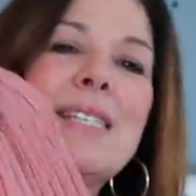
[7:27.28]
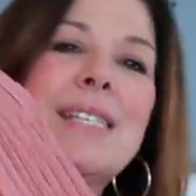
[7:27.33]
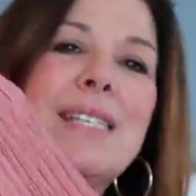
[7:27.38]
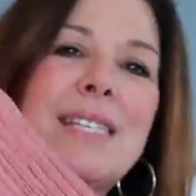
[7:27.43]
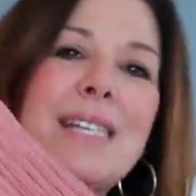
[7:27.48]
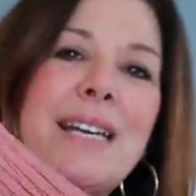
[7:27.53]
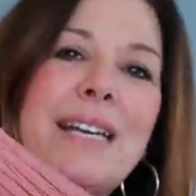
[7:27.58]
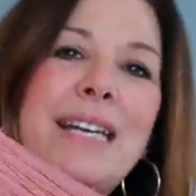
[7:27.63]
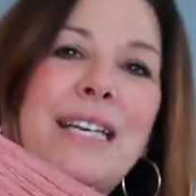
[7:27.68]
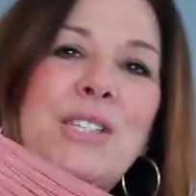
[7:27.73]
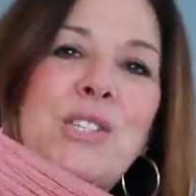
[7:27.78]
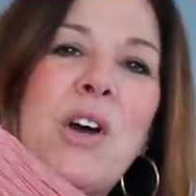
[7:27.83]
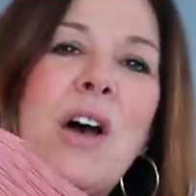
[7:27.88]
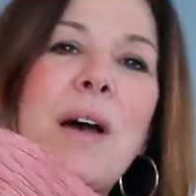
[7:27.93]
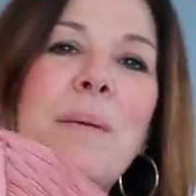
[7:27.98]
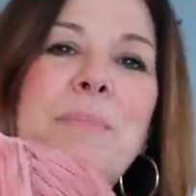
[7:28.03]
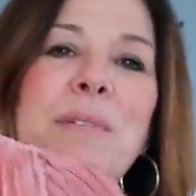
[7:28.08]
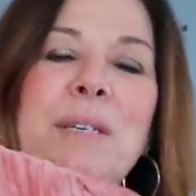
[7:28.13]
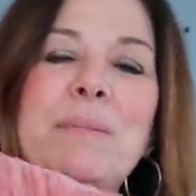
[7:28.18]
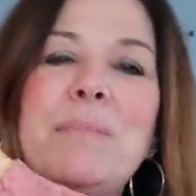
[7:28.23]
a stunning
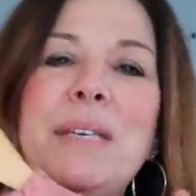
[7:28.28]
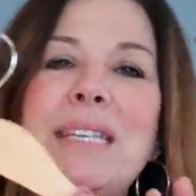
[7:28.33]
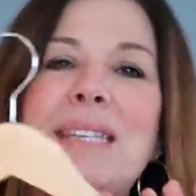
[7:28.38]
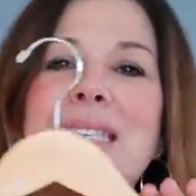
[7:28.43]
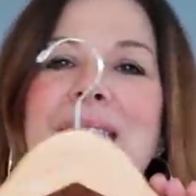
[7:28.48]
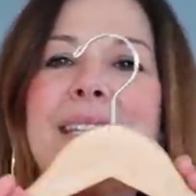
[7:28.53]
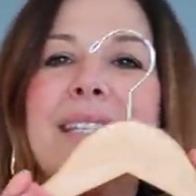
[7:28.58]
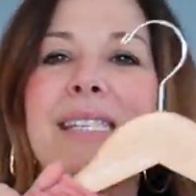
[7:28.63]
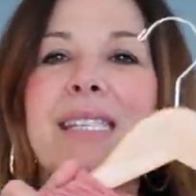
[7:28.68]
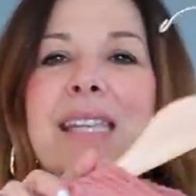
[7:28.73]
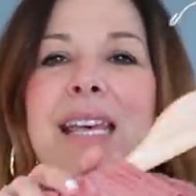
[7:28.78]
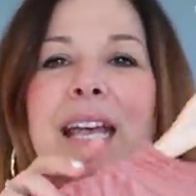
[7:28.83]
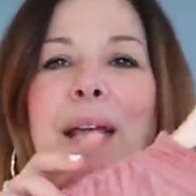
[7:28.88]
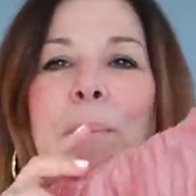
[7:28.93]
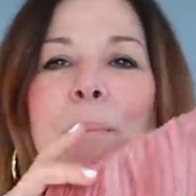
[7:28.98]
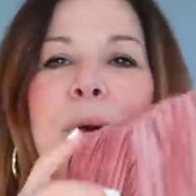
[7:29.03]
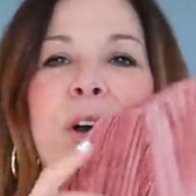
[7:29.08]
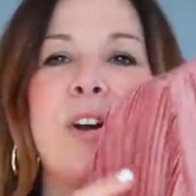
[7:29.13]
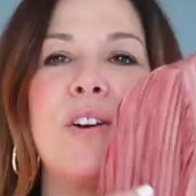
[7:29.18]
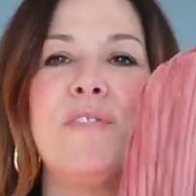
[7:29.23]
top. To me, this is
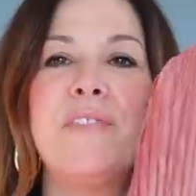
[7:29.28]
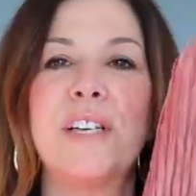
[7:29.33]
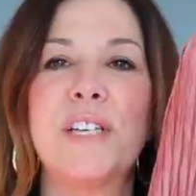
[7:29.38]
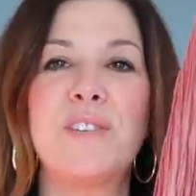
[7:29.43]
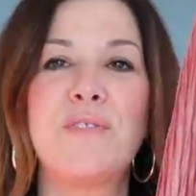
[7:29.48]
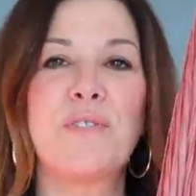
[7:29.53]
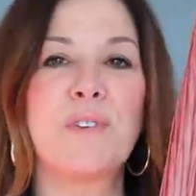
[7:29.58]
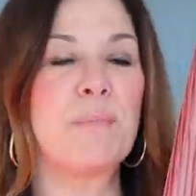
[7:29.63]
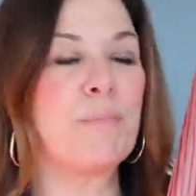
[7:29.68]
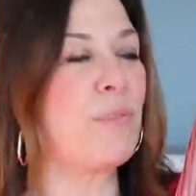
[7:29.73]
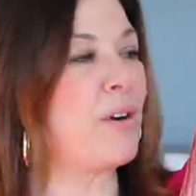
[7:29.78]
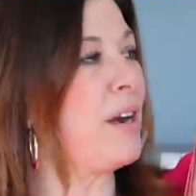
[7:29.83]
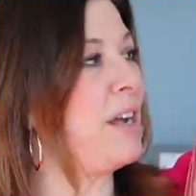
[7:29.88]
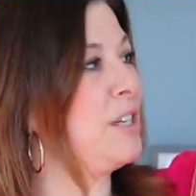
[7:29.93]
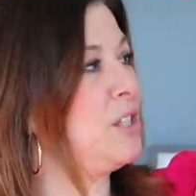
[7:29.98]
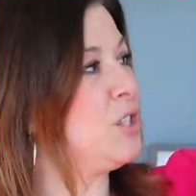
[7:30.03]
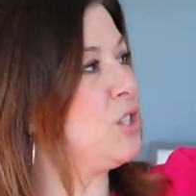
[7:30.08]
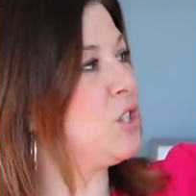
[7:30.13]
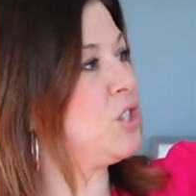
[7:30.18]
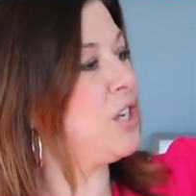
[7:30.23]
like perfect for
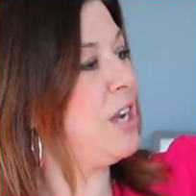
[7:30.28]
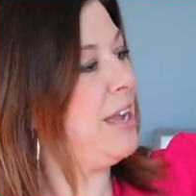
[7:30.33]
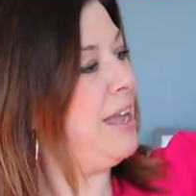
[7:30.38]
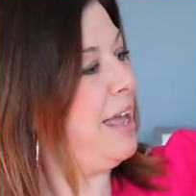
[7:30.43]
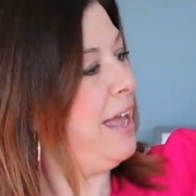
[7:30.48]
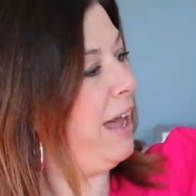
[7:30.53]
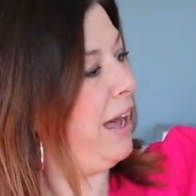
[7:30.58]
brunch.